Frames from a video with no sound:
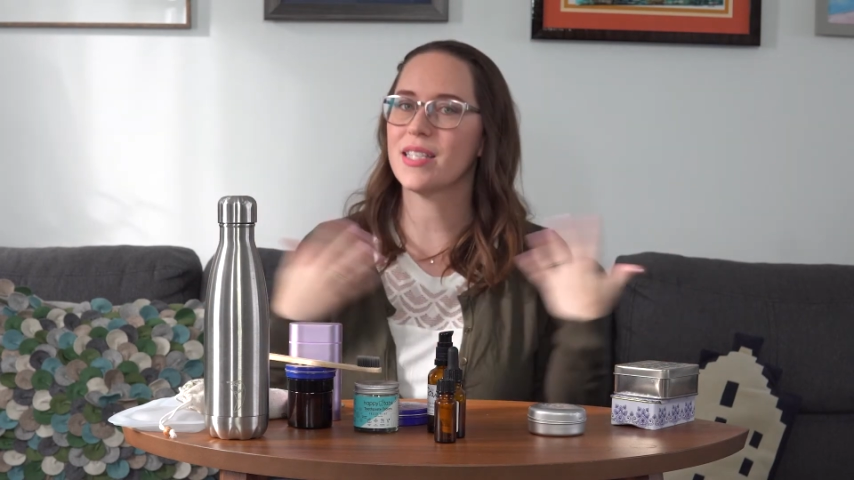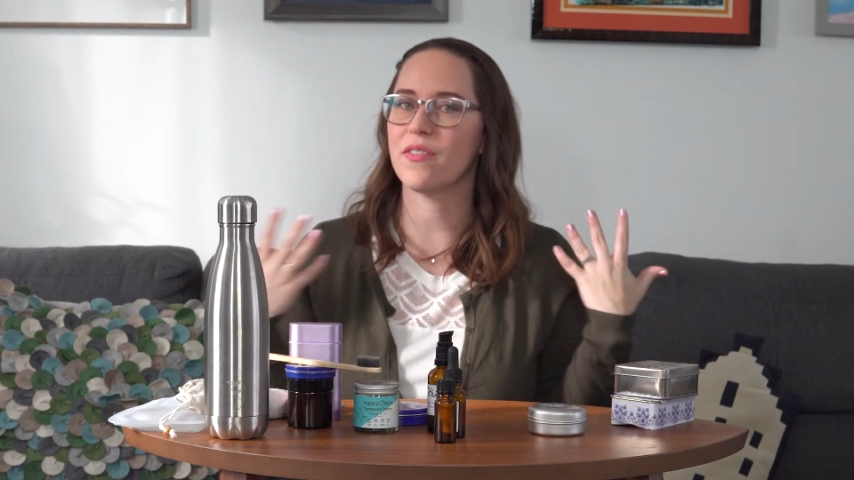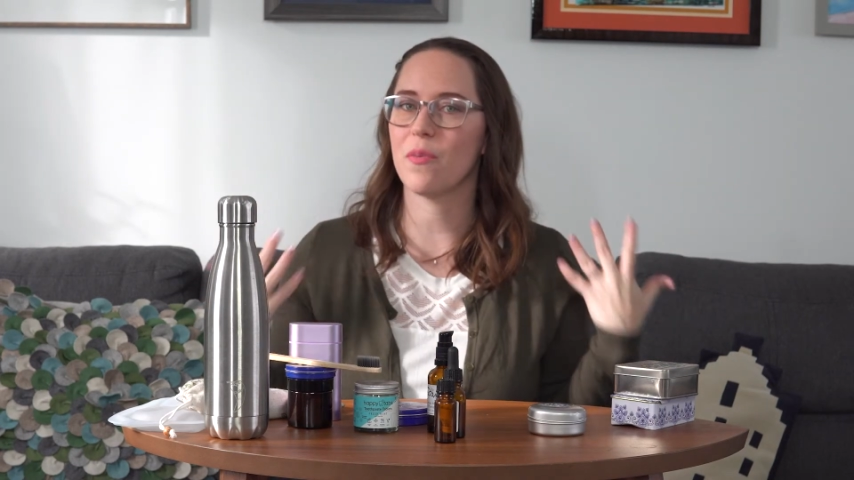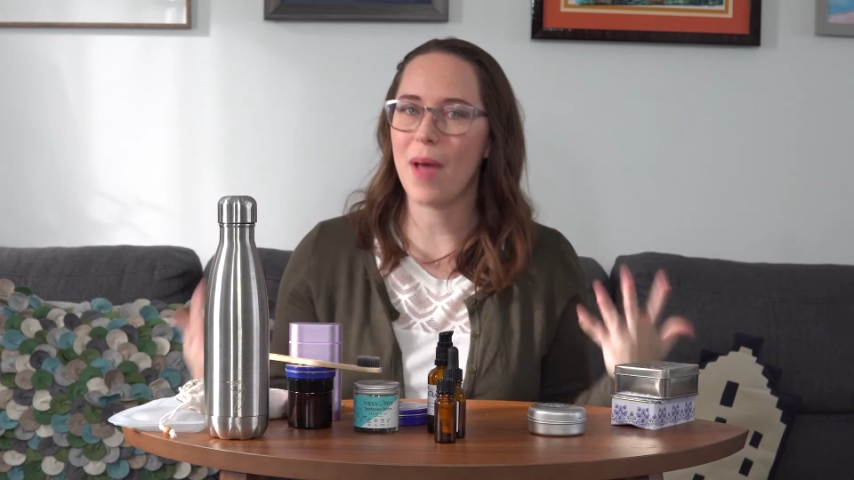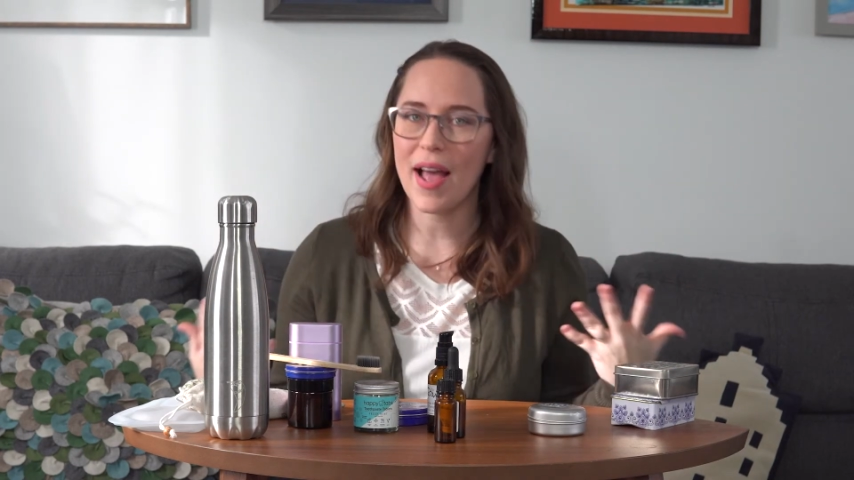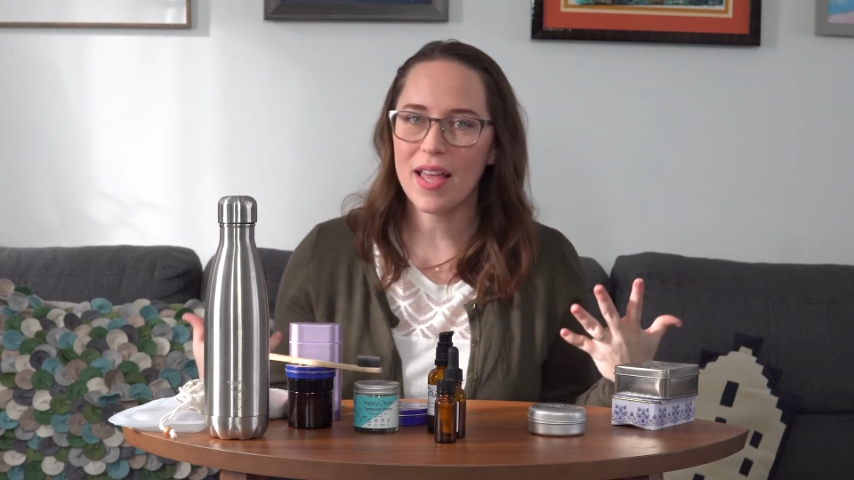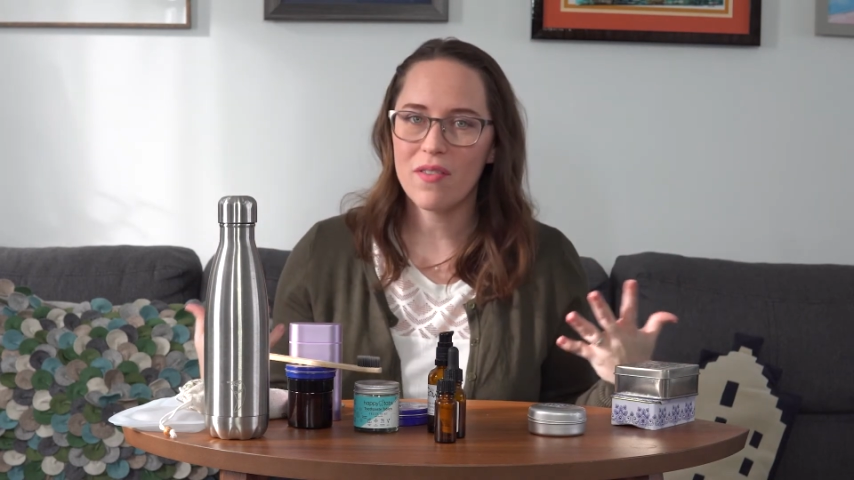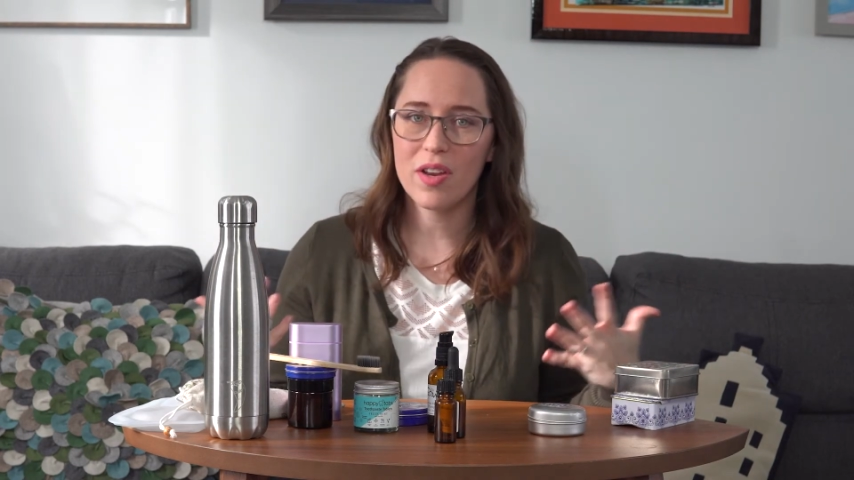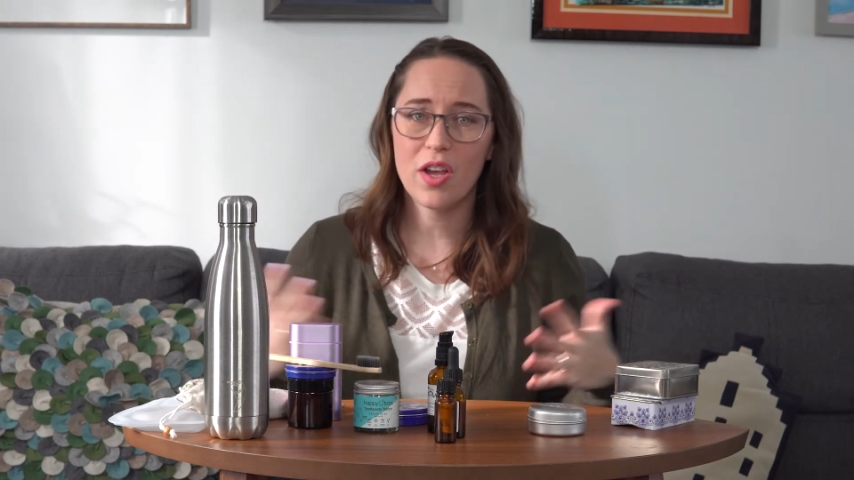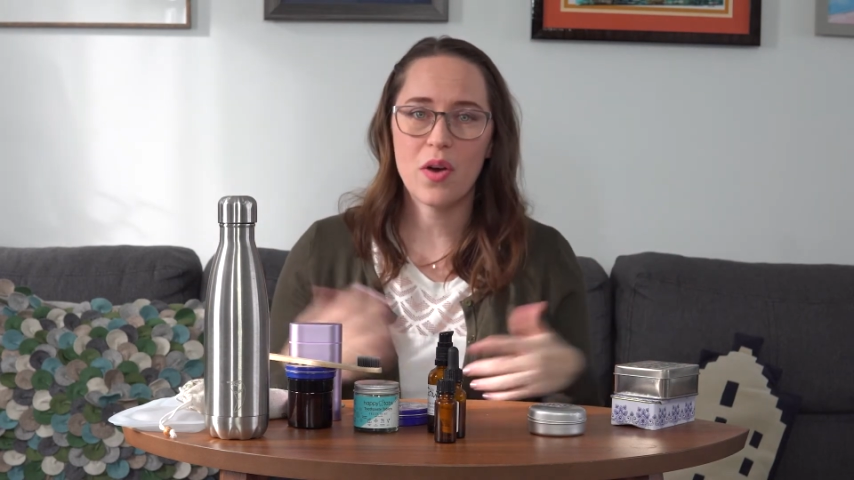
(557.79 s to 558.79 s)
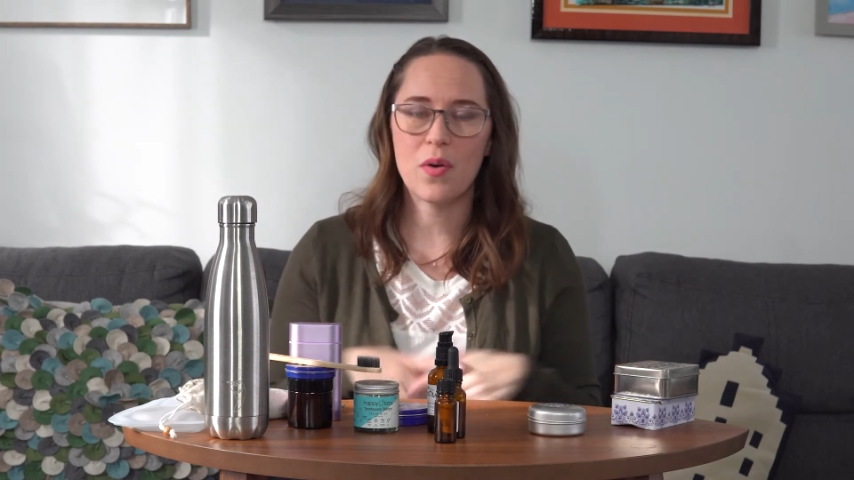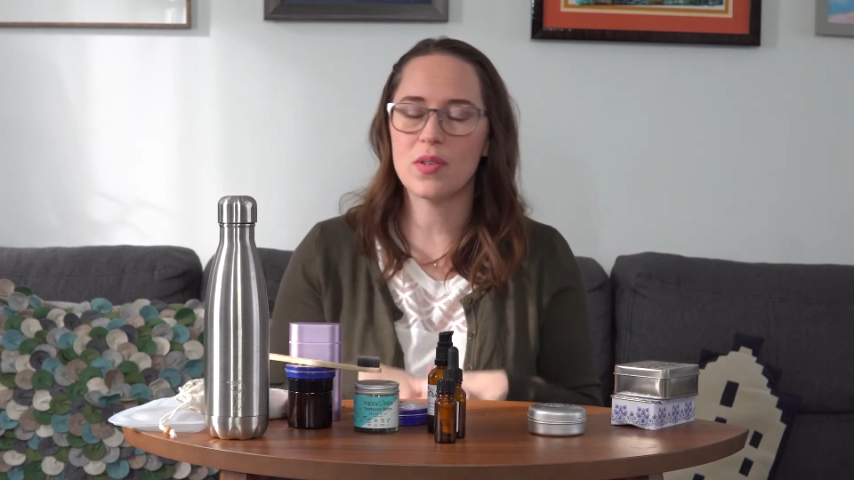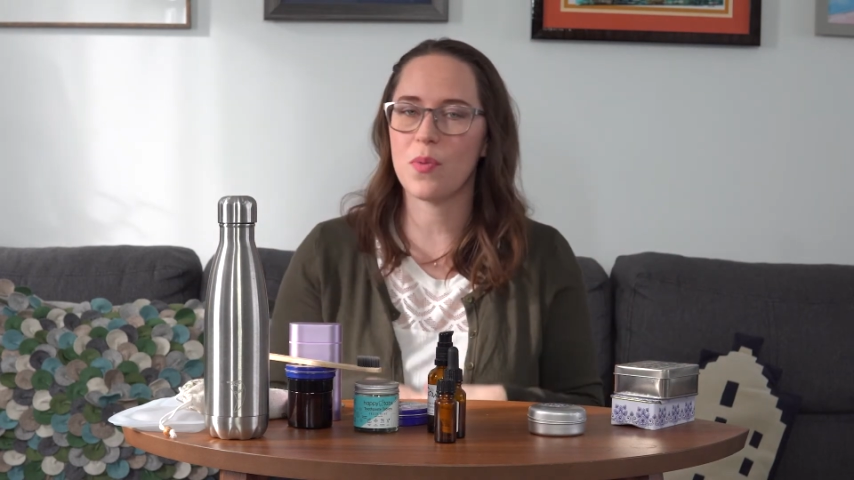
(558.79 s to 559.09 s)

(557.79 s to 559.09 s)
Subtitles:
different packing videos,